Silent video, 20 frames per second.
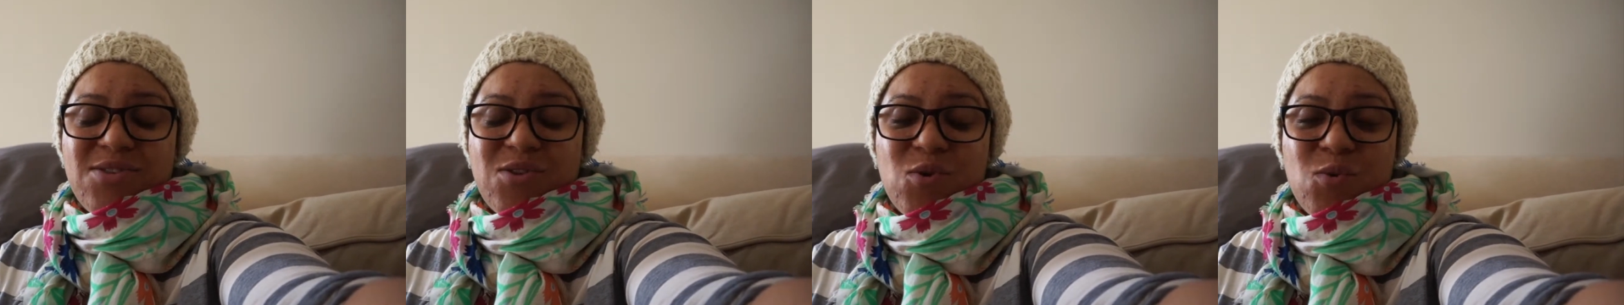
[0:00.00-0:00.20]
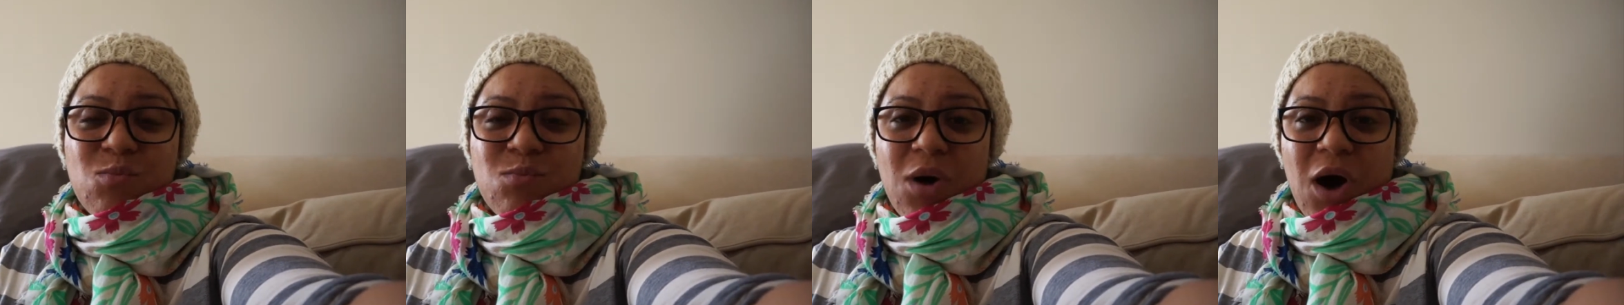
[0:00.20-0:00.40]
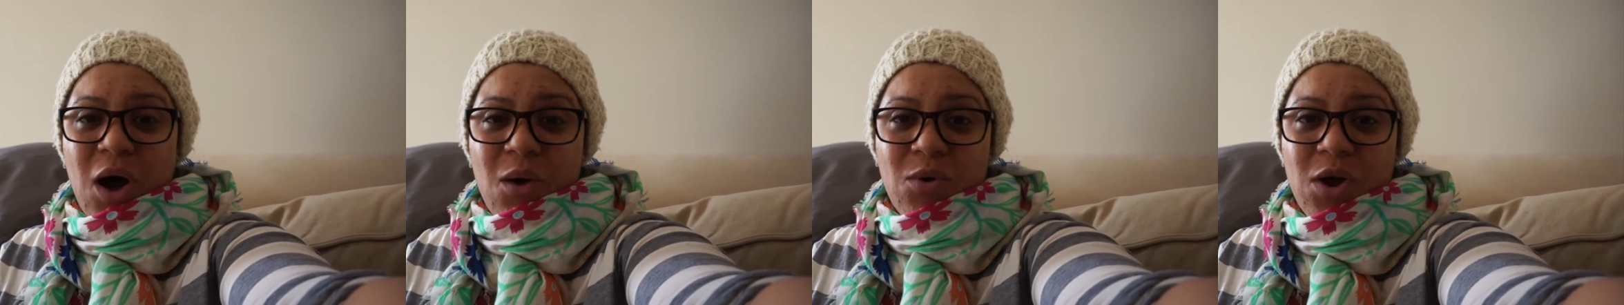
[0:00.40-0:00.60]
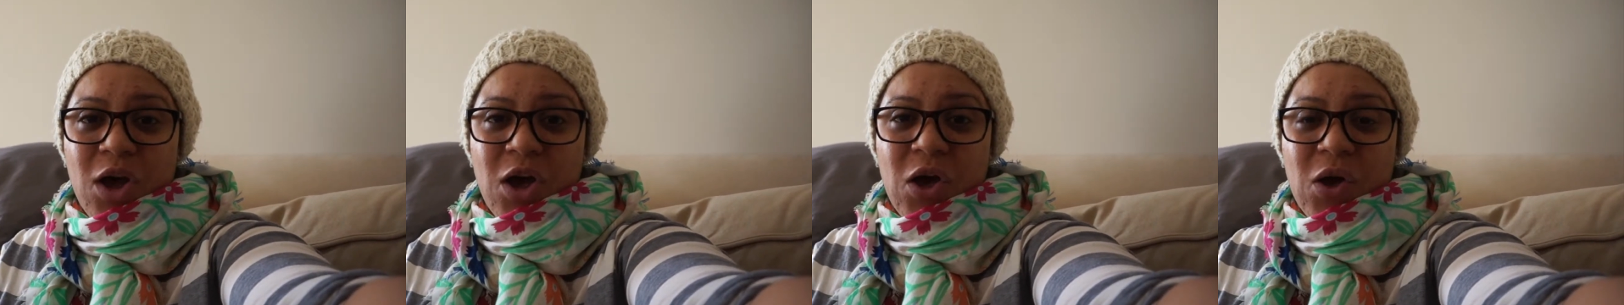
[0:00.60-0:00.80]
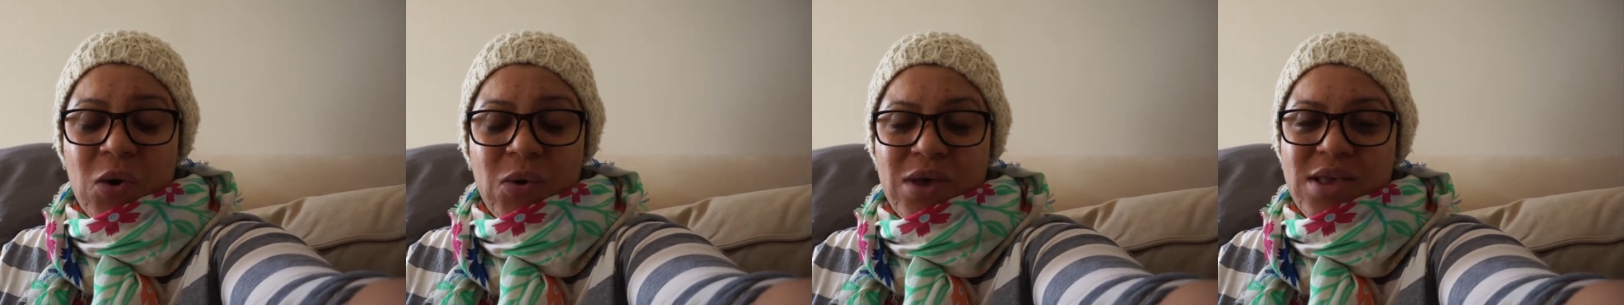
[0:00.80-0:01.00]

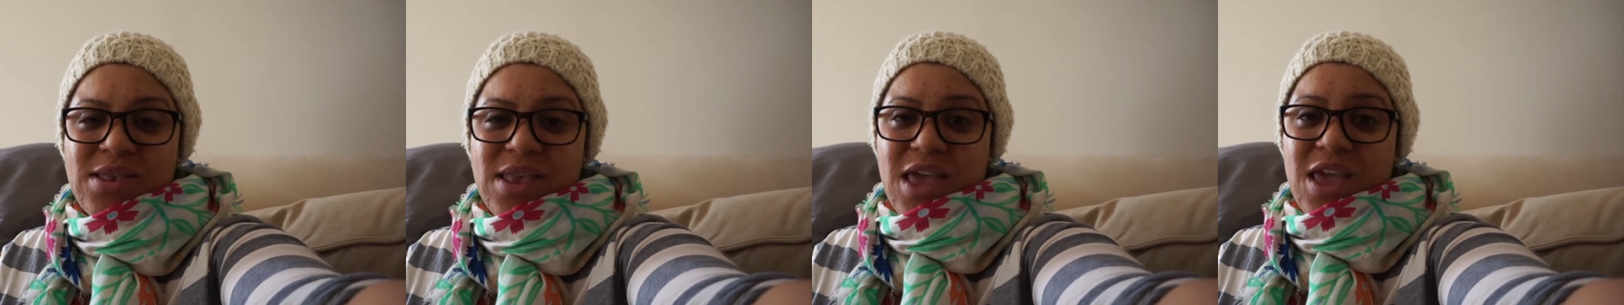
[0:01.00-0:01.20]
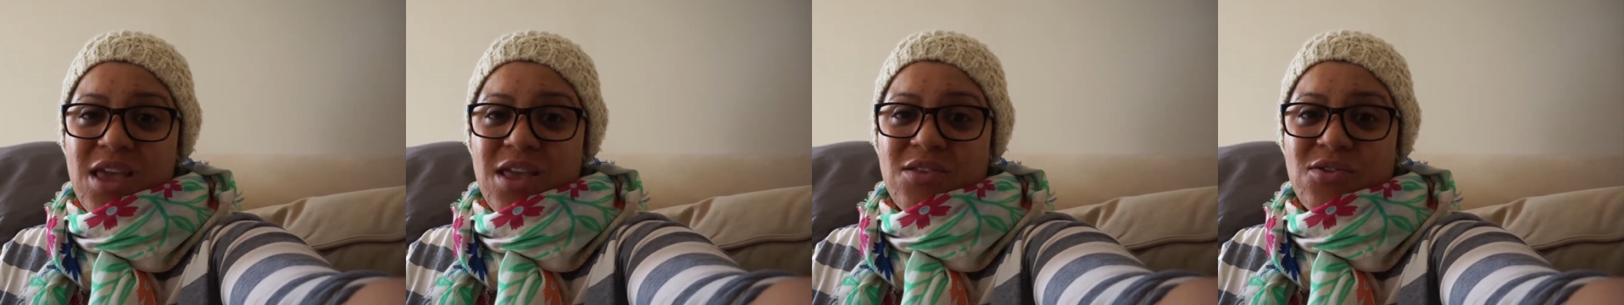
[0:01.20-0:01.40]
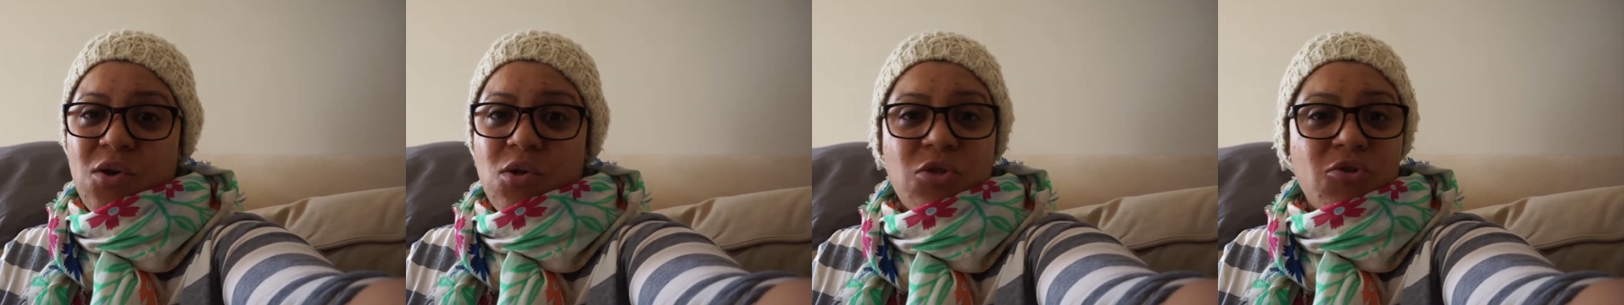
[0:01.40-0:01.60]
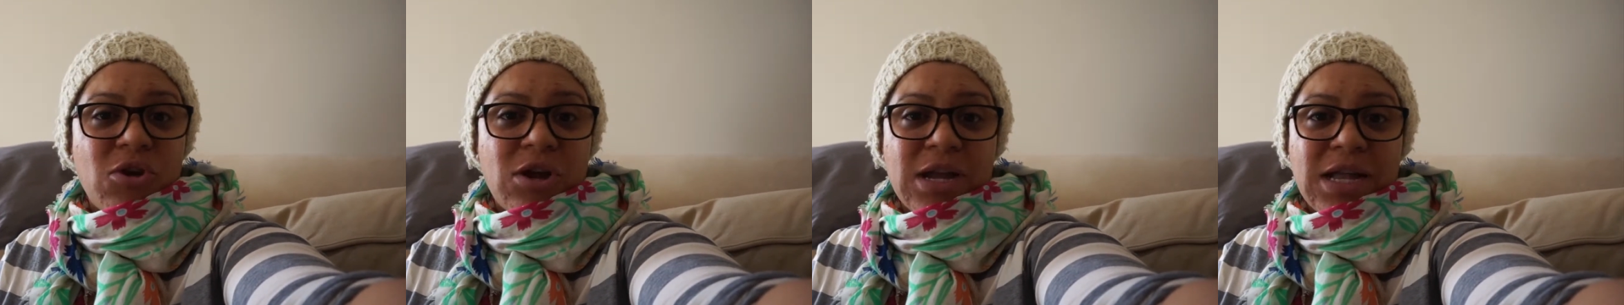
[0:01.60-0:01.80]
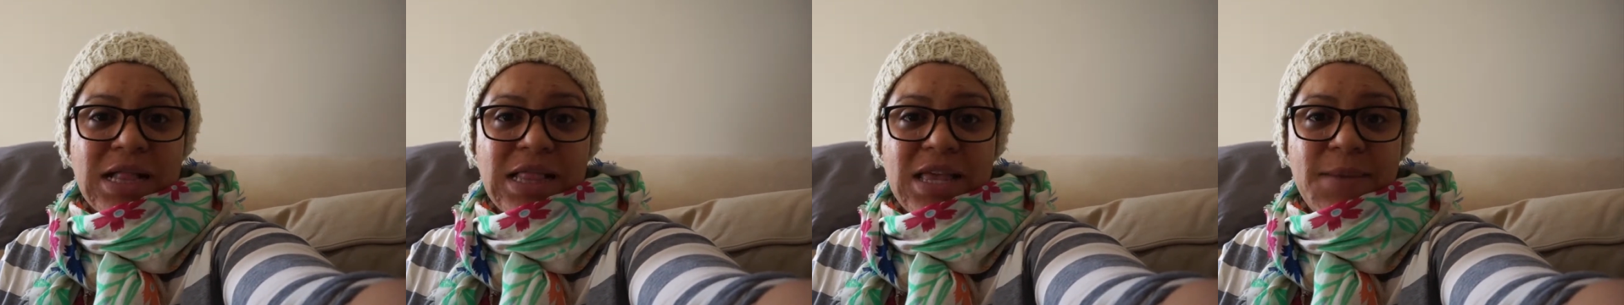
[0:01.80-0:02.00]
tomorrow is a solar
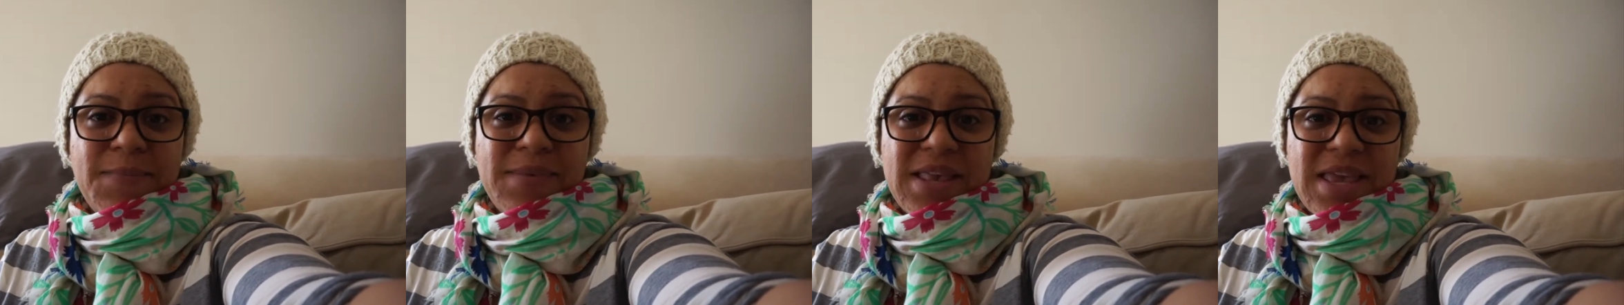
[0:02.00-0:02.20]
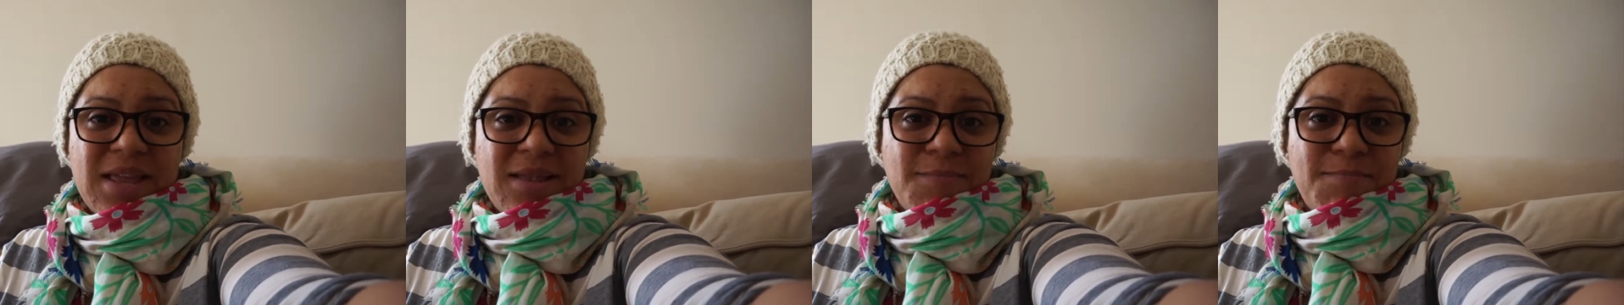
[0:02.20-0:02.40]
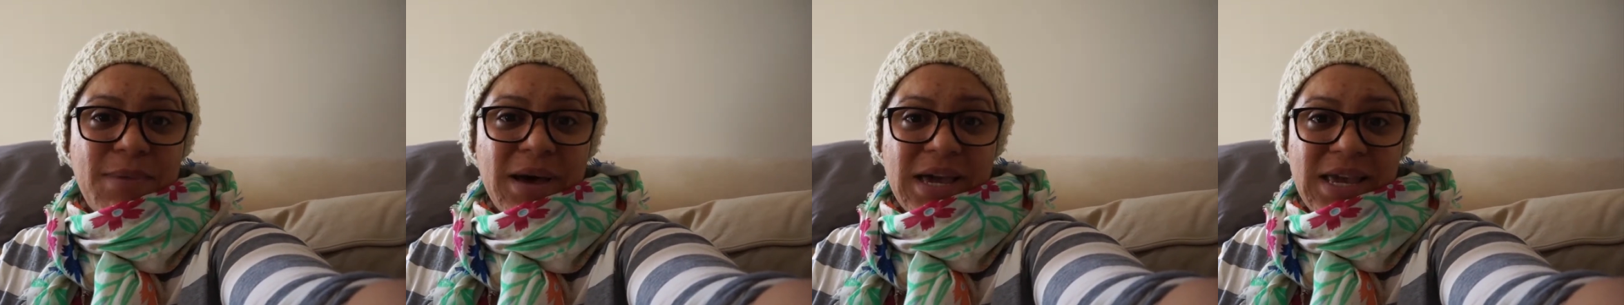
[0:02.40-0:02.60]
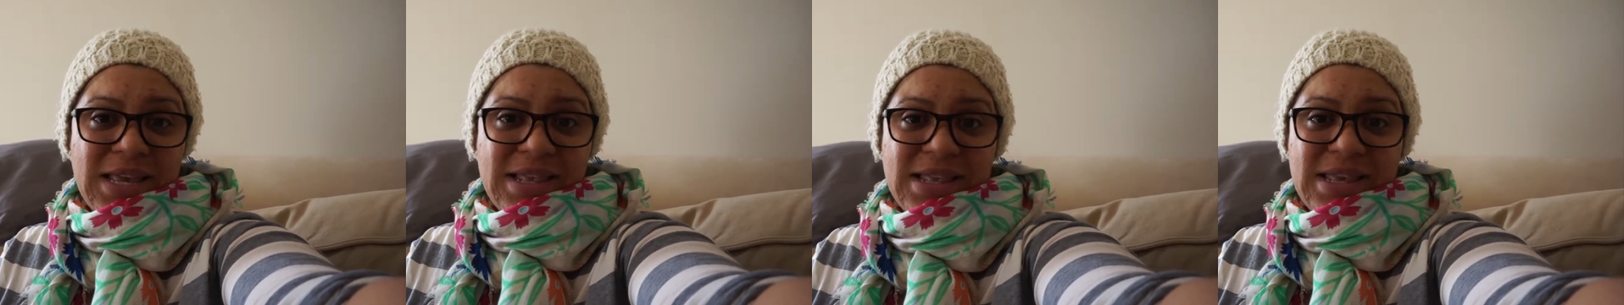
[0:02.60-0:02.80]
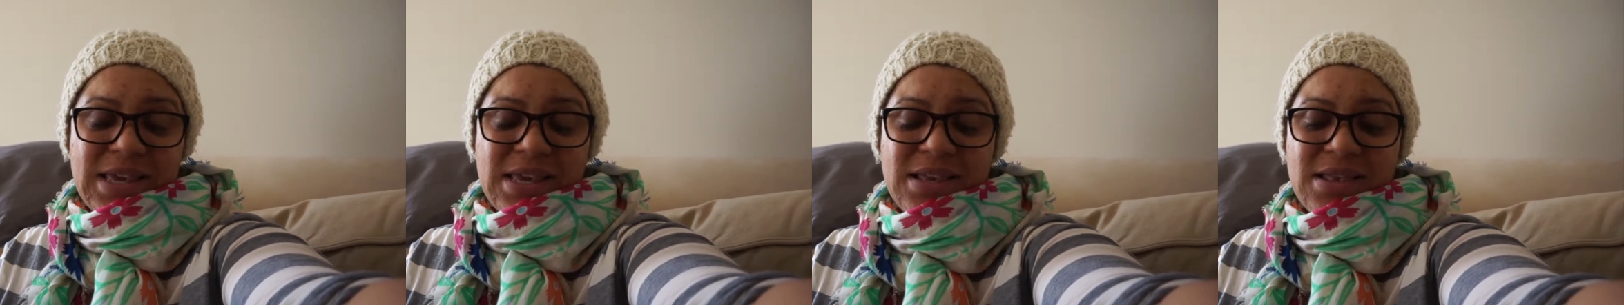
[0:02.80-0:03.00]
eclipse in
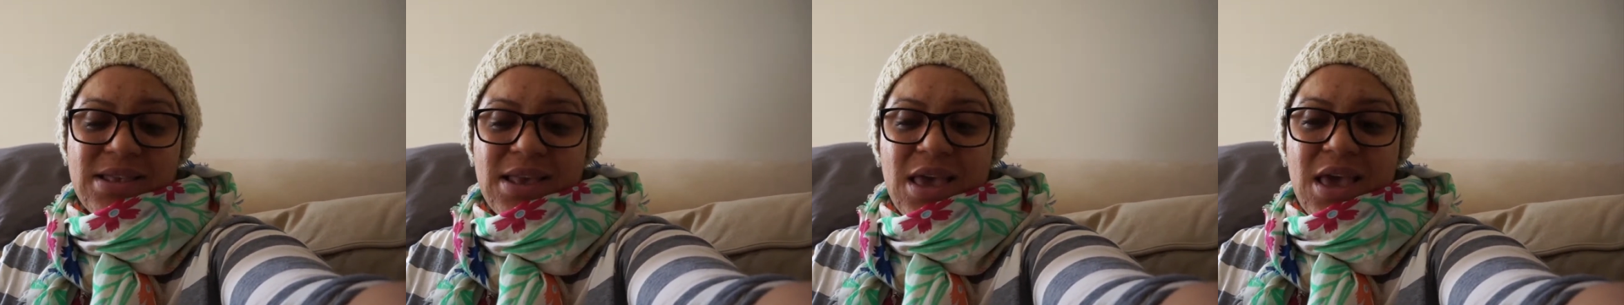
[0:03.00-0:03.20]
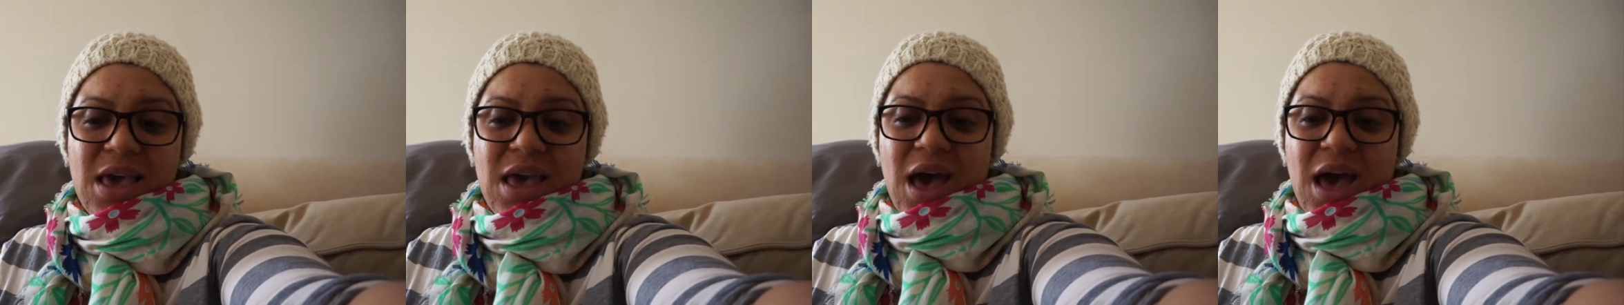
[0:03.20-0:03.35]
Pisces.